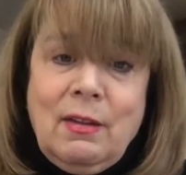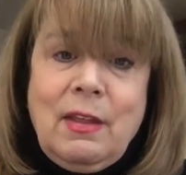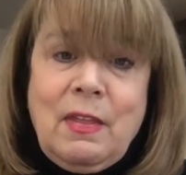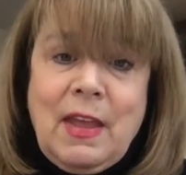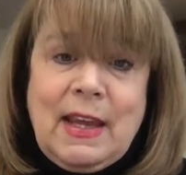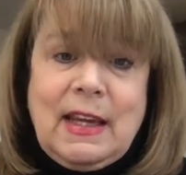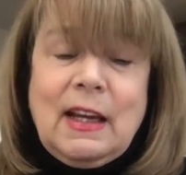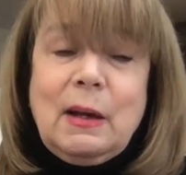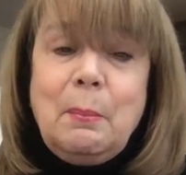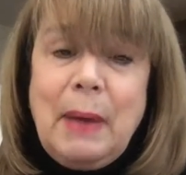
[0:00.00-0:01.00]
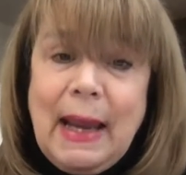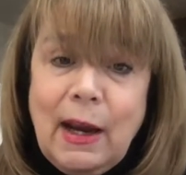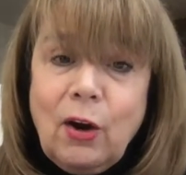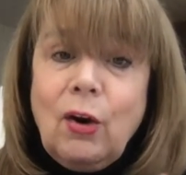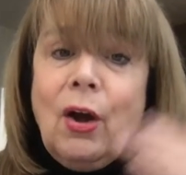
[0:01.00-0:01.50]
then they can
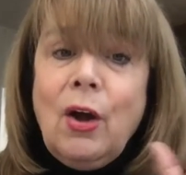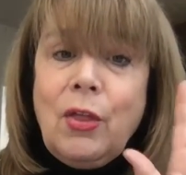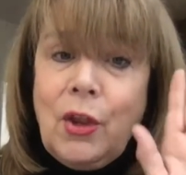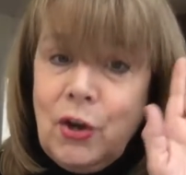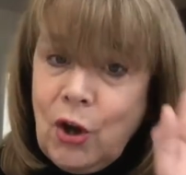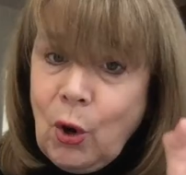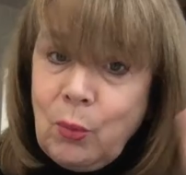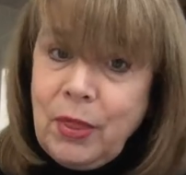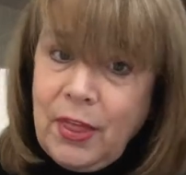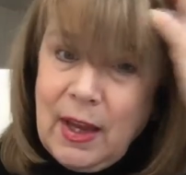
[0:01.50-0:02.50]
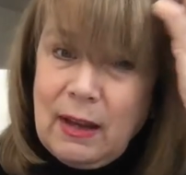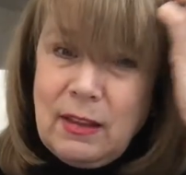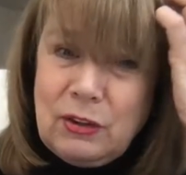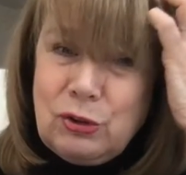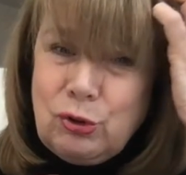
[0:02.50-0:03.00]
compare the known thing,
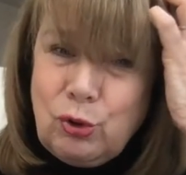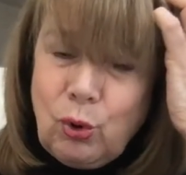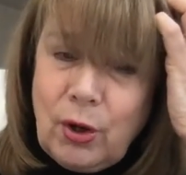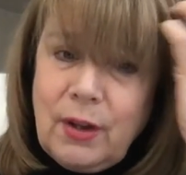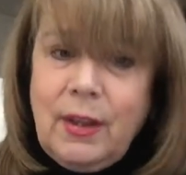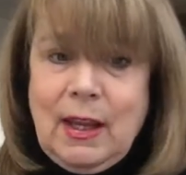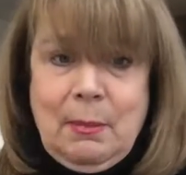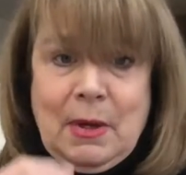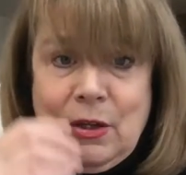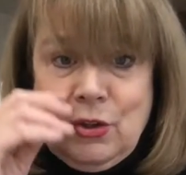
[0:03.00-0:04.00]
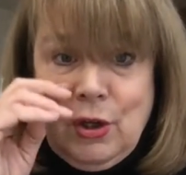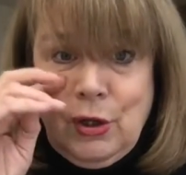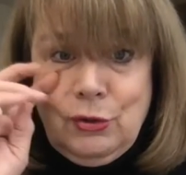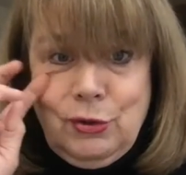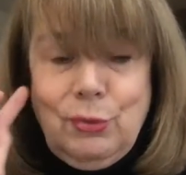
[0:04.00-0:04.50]
the stored image,
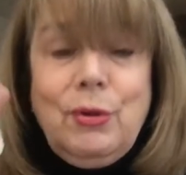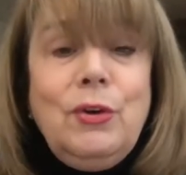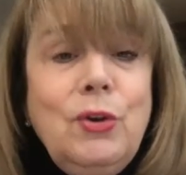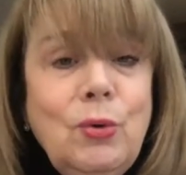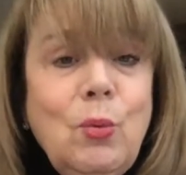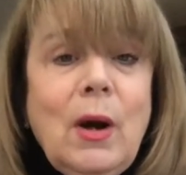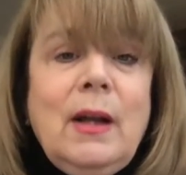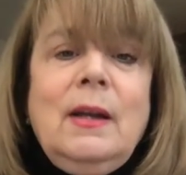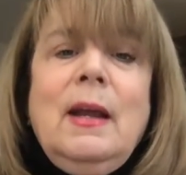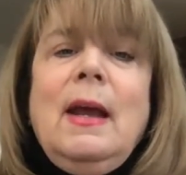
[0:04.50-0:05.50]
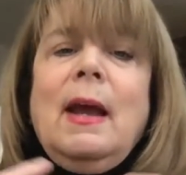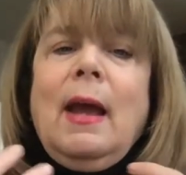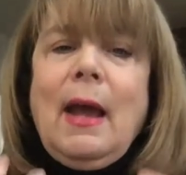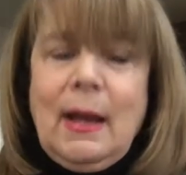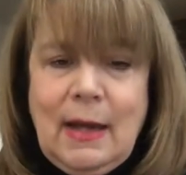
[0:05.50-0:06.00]
to the new one
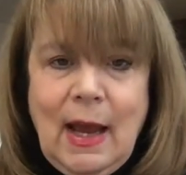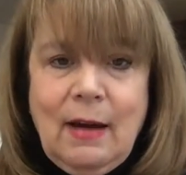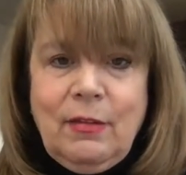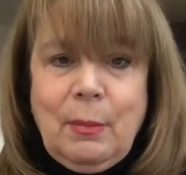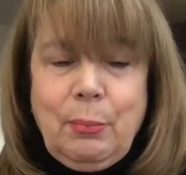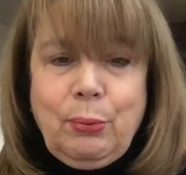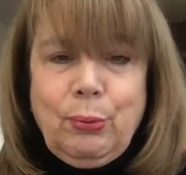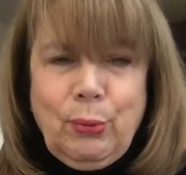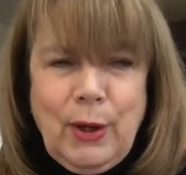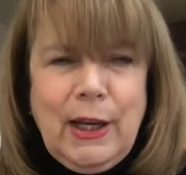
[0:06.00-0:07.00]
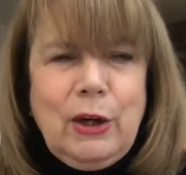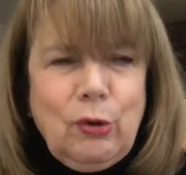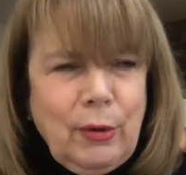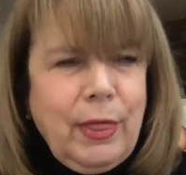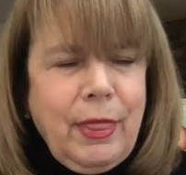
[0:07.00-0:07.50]
and have a pretty
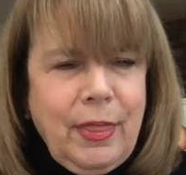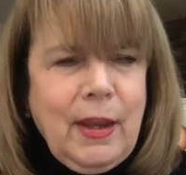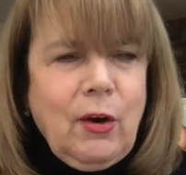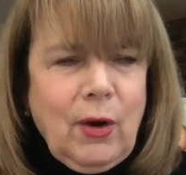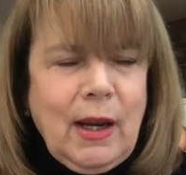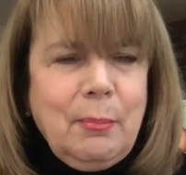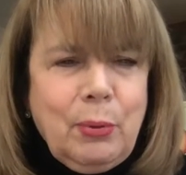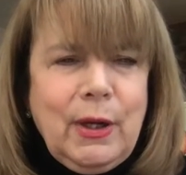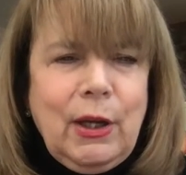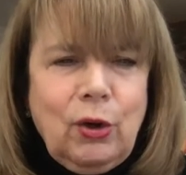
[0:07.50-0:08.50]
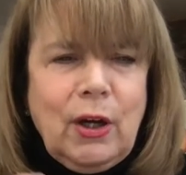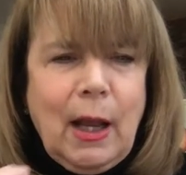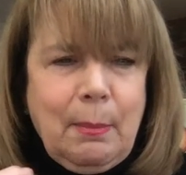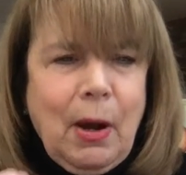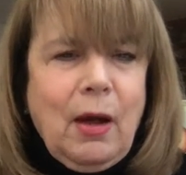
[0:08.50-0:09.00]
good theory, pretty good
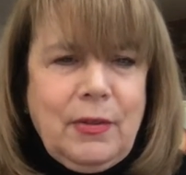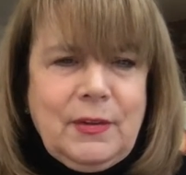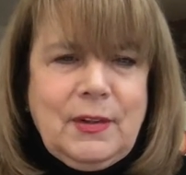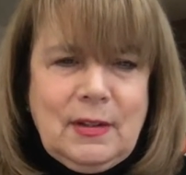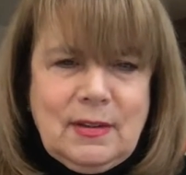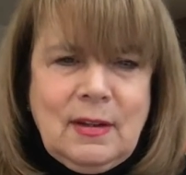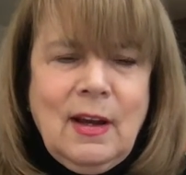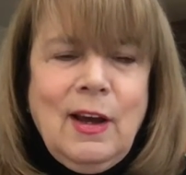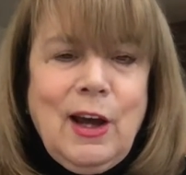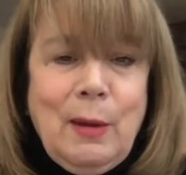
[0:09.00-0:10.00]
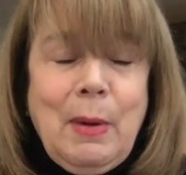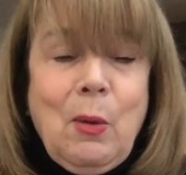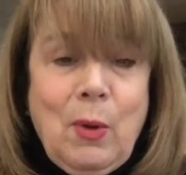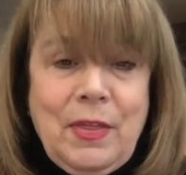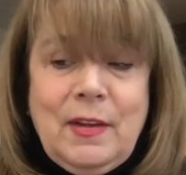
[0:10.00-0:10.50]
hypothesis
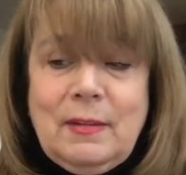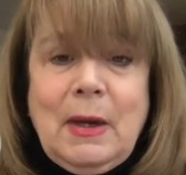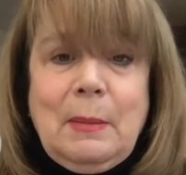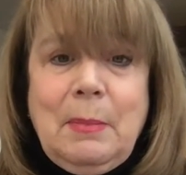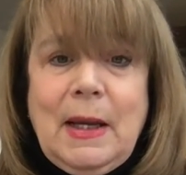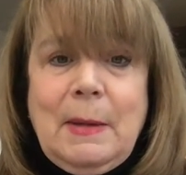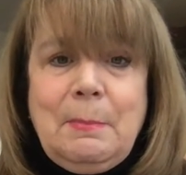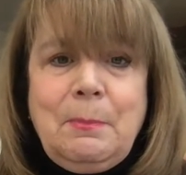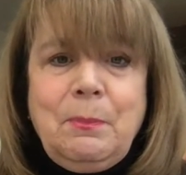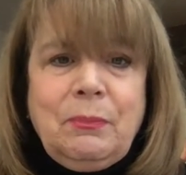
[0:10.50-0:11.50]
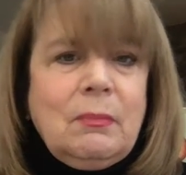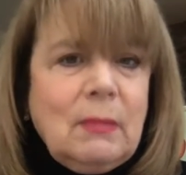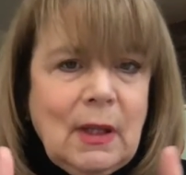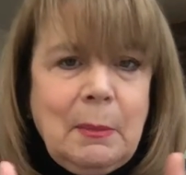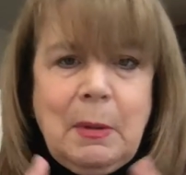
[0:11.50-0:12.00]
about what this might be.
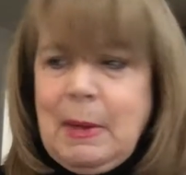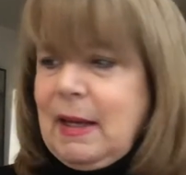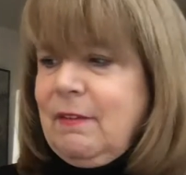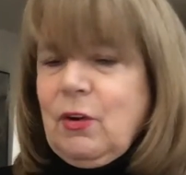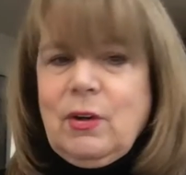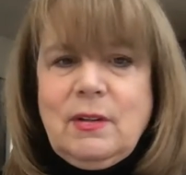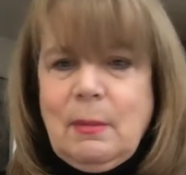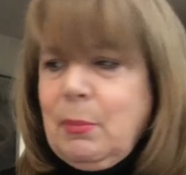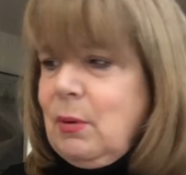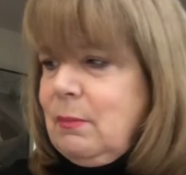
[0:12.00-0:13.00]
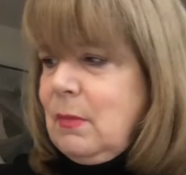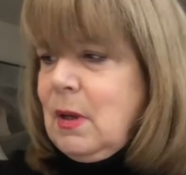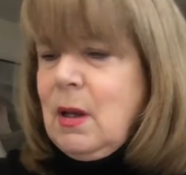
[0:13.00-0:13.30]
Let me make it very simple.